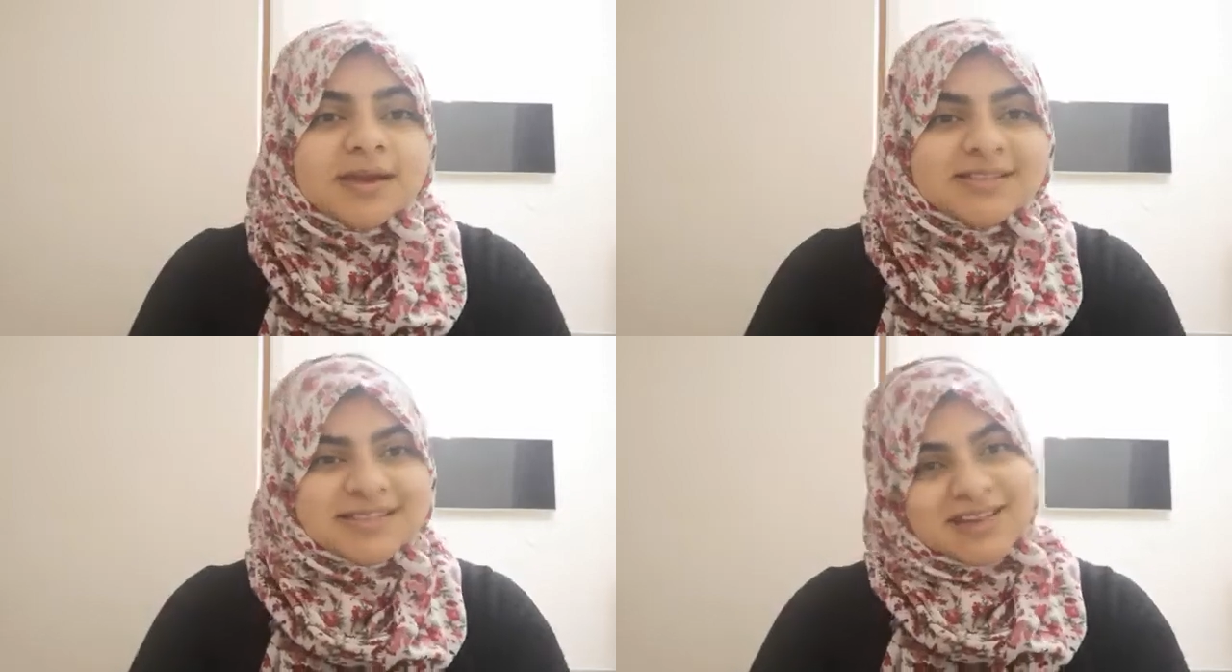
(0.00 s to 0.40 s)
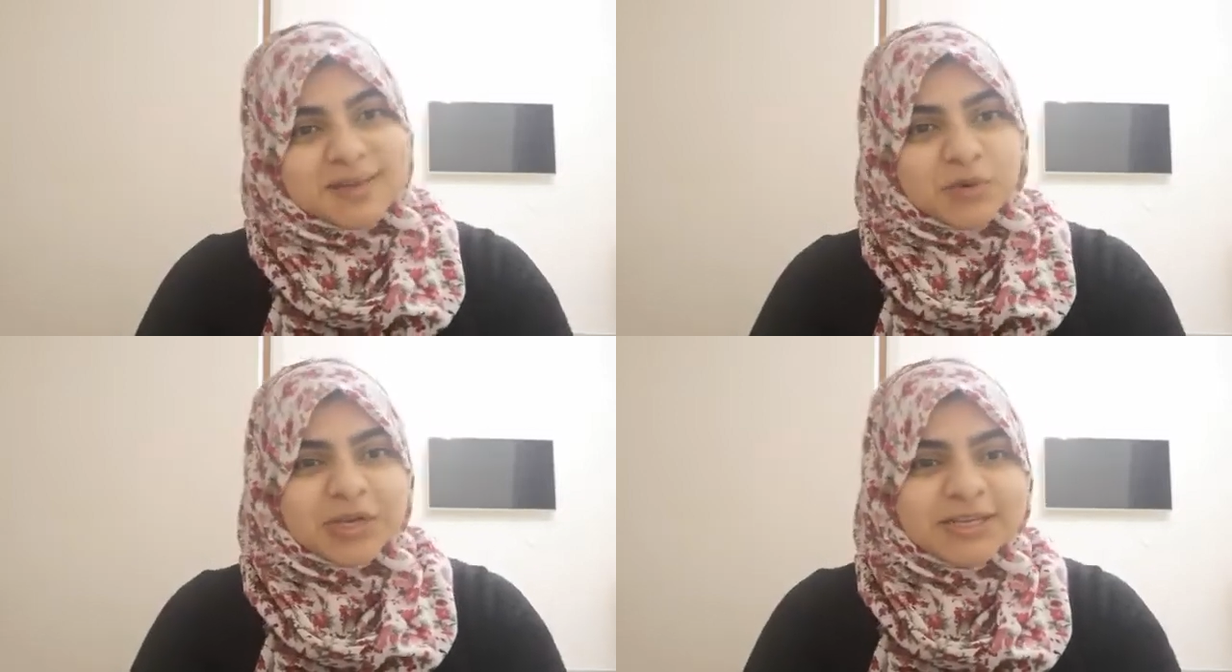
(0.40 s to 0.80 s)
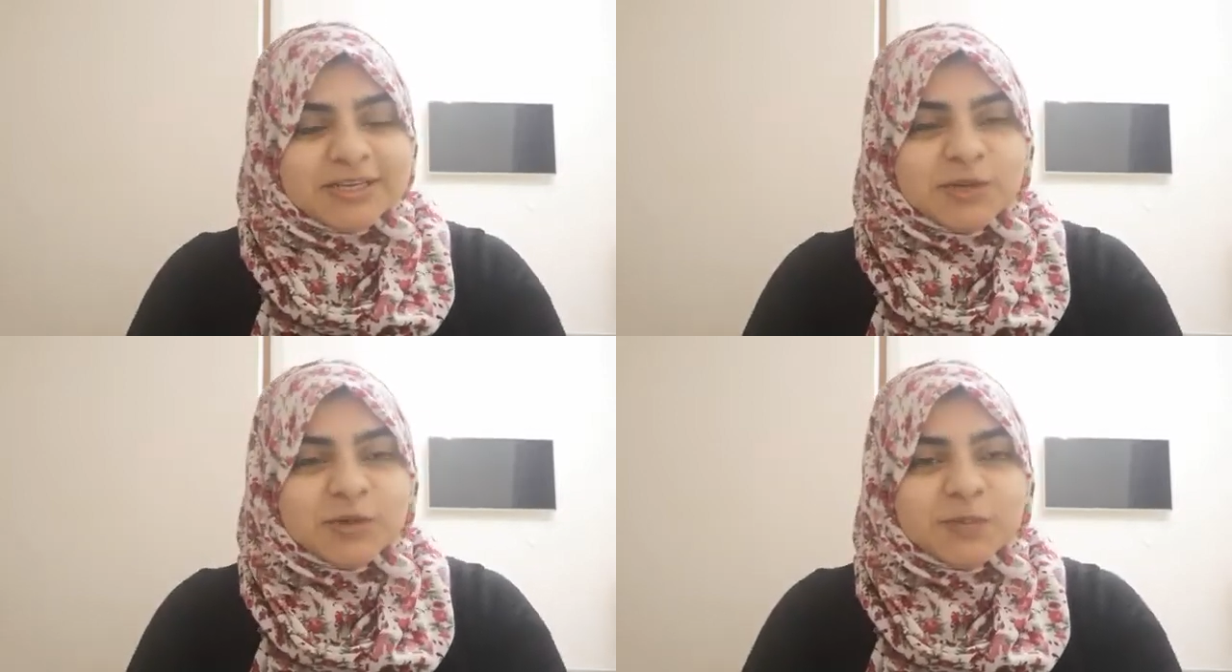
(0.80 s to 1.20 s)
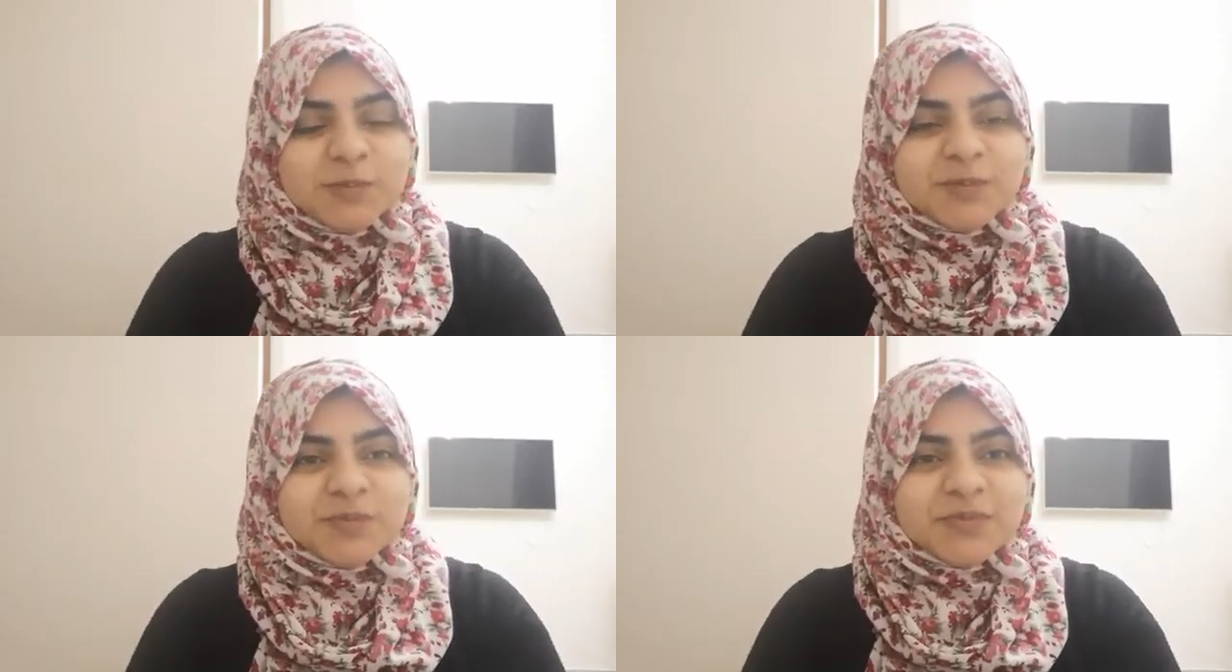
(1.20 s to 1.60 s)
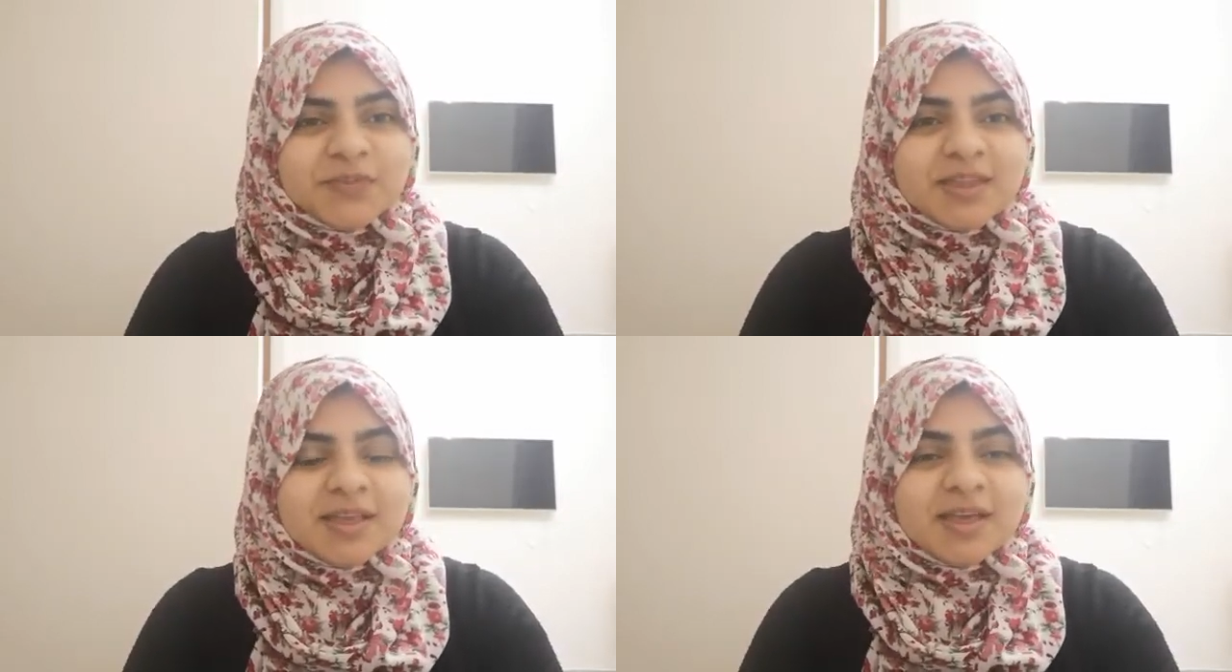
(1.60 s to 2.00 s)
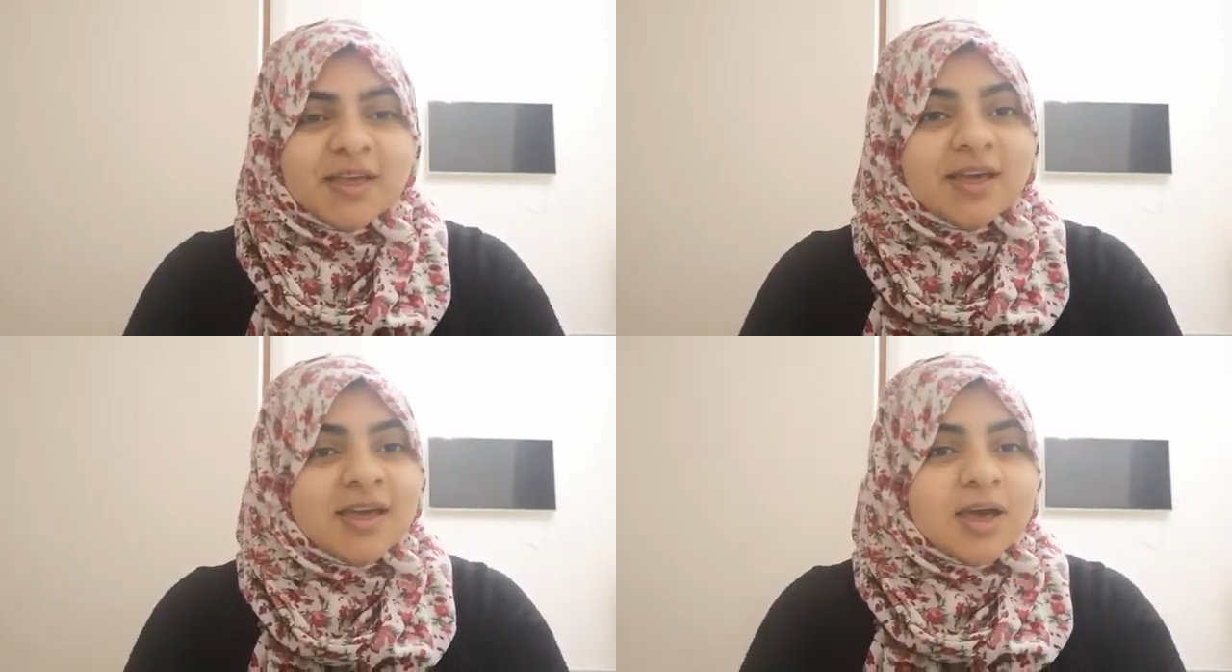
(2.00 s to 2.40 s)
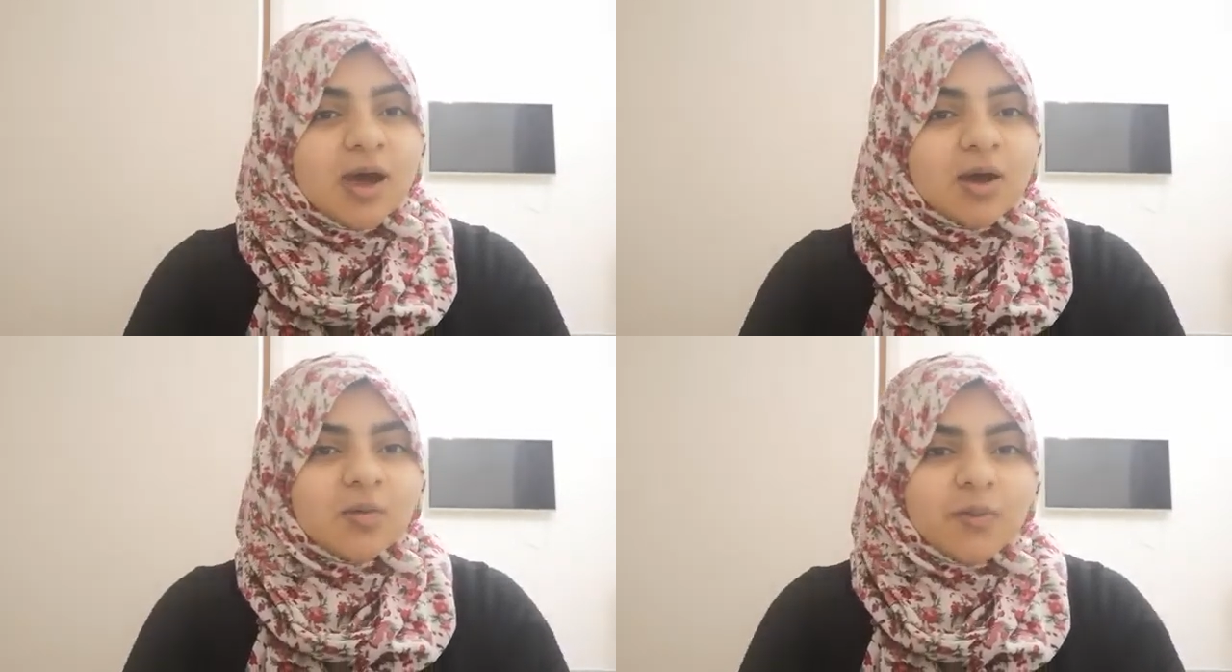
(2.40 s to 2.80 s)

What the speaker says: Assalamu alaikum. A